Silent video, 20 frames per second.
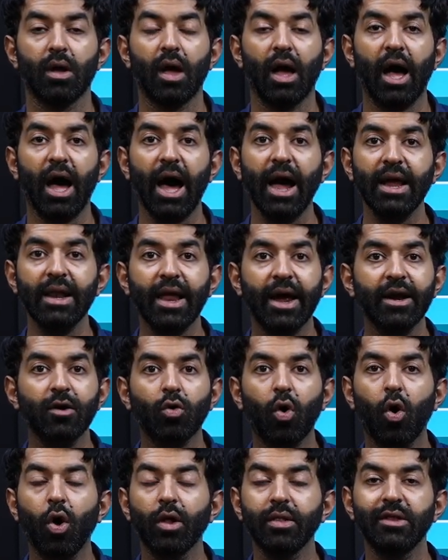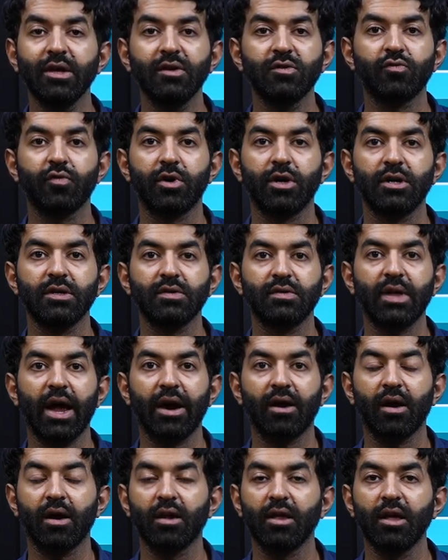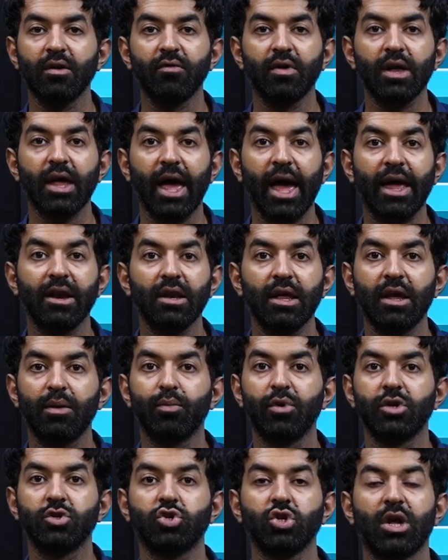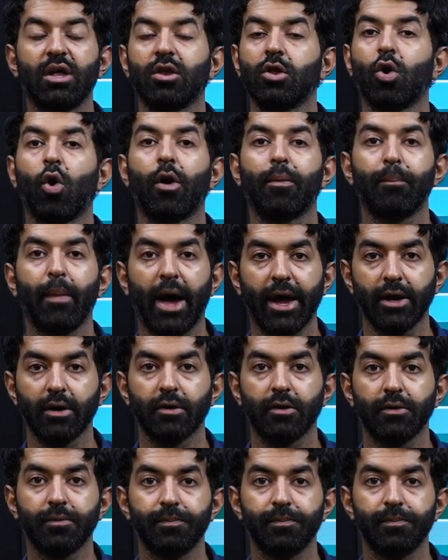Highlight all these words that are giving an image in your mind.